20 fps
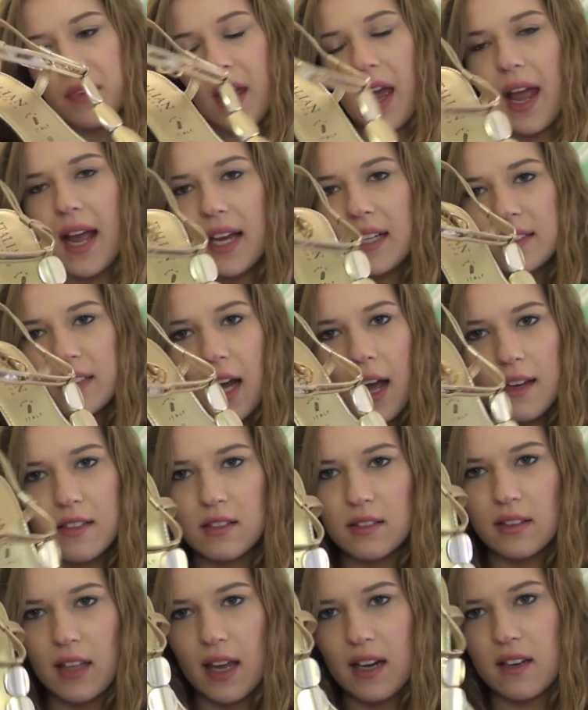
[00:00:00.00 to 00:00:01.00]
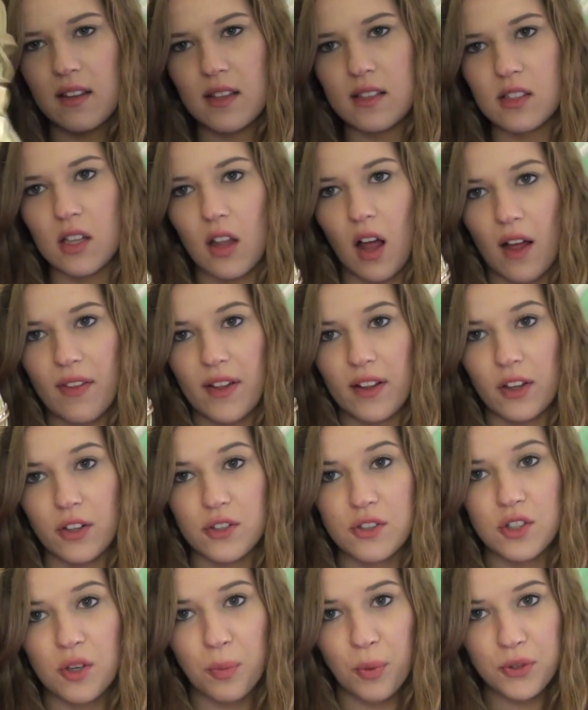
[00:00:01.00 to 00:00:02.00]
And I liked these a lot, and they look
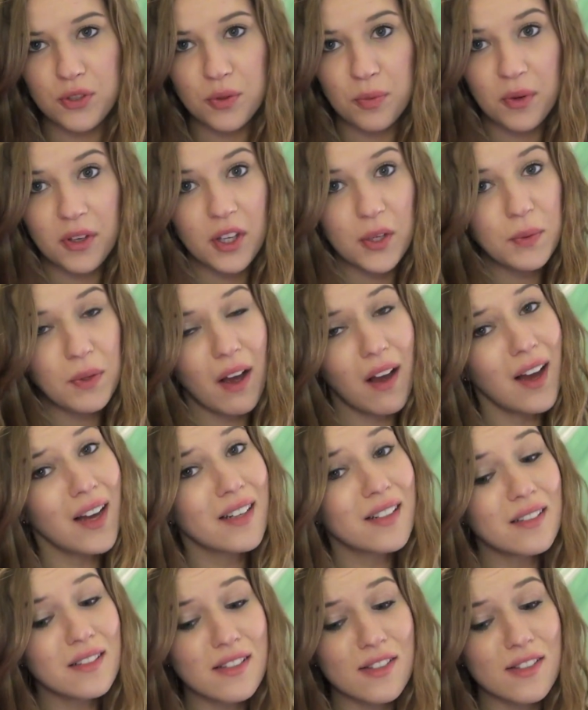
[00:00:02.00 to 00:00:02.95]
super, super cute on.